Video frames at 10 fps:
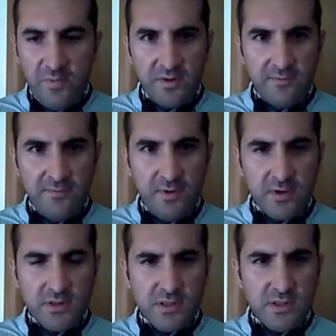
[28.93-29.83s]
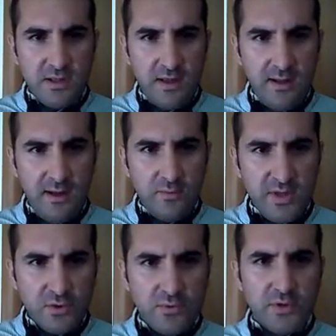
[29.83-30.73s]
But first, allow
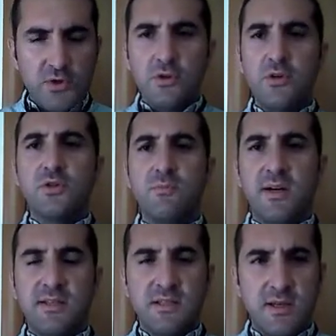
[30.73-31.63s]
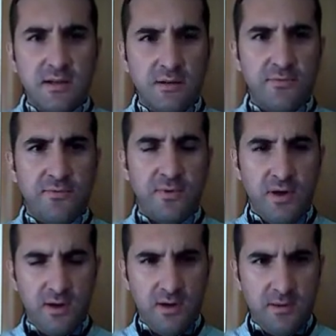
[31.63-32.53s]
me to introduce myself
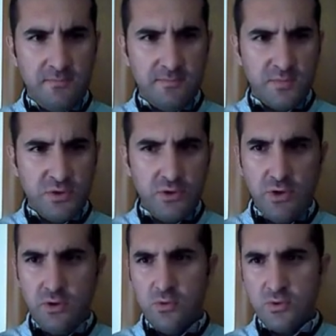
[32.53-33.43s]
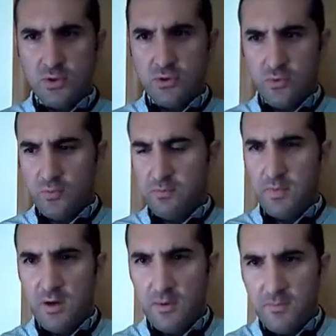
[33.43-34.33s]
to
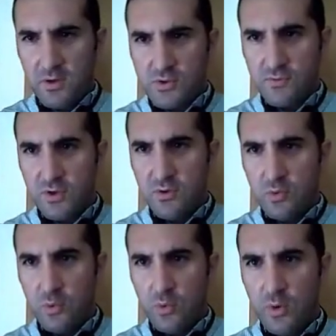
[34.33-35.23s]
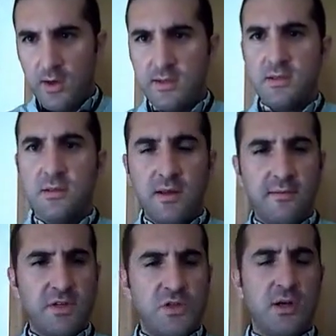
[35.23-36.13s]
those of you who I didn't
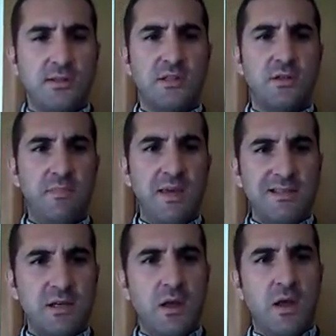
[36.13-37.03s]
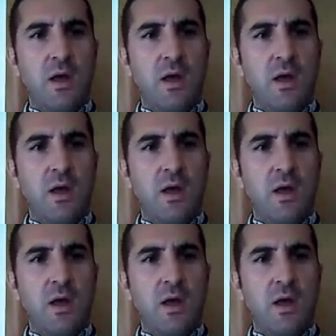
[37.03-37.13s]
have the chance to meet.